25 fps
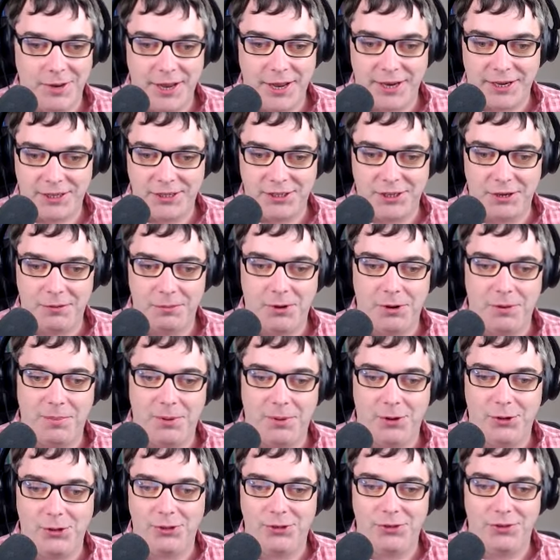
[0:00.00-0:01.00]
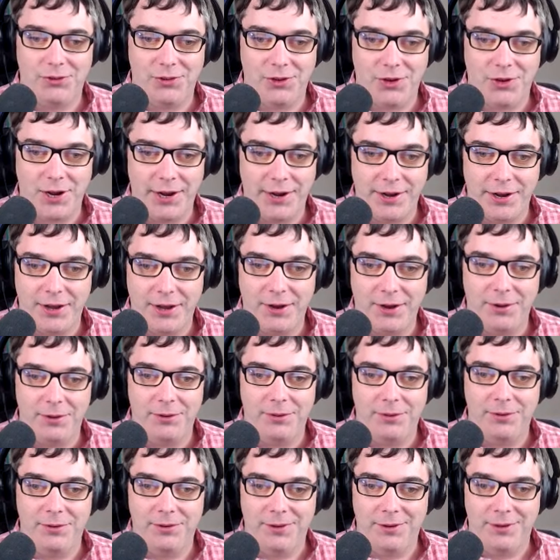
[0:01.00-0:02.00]
X number of person that I
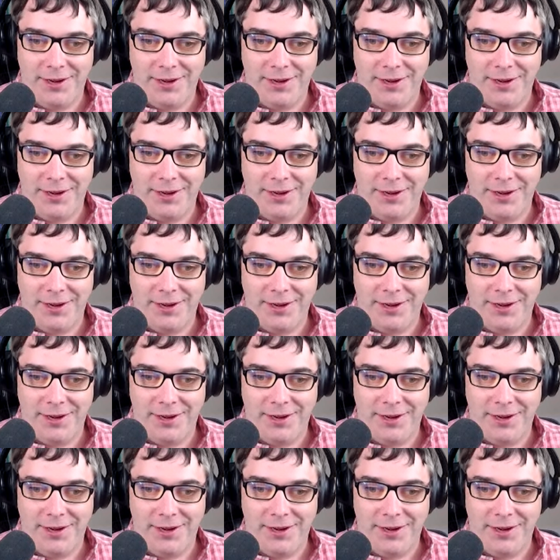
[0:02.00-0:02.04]
know.